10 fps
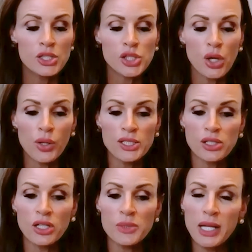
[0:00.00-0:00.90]
So I
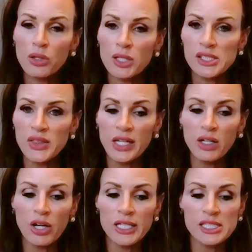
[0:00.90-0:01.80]
started Medical
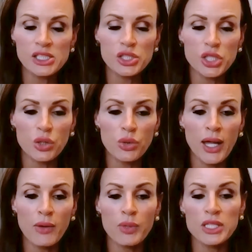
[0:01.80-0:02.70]
Aesthetic Art
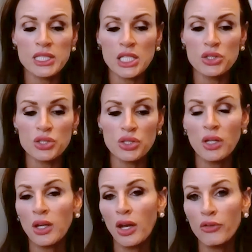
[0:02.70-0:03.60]
Institute, and we teach
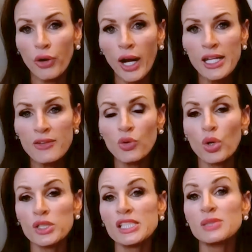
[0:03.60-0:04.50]
a variety of
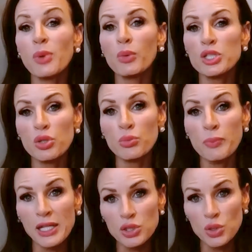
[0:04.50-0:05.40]
courses, but we do
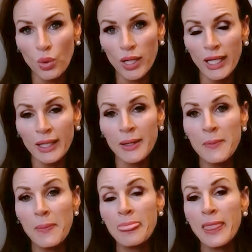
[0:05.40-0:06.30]
mentoring.